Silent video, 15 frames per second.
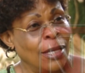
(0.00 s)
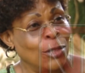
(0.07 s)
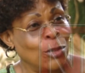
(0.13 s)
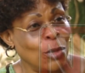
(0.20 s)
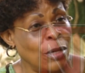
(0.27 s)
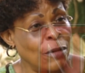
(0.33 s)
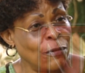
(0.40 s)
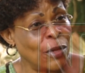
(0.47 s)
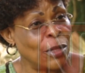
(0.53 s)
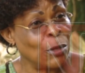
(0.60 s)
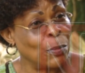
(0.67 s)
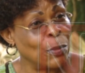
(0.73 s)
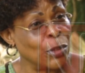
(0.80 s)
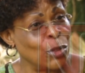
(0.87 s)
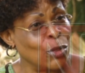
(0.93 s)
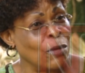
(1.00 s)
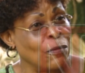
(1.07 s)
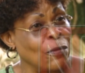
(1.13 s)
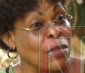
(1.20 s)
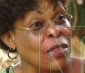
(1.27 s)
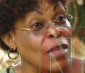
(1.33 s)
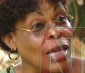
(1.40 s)
So if you're in the position
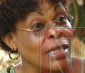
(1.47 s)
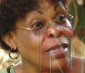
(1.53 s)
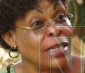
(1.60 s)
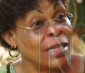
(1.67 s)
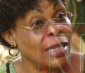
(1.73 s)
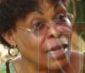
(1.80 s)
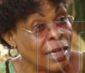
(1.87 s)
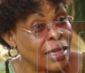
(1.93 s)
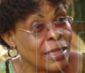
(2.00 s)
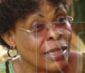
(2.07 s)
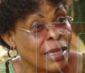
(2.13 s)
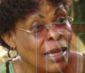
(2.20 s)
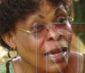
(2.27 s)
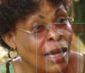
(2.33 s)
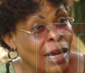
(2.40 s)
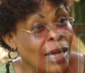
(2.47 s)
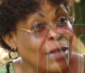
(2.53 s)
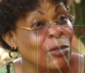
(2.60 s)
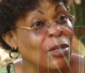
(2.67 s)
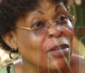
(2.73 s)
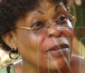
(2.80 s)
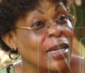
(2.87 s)
for 30 years
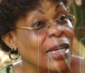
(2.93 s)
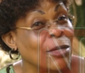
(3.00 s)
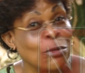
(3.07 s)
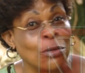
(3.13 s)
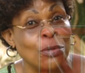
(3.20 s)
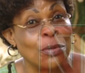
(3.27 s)
and you never get to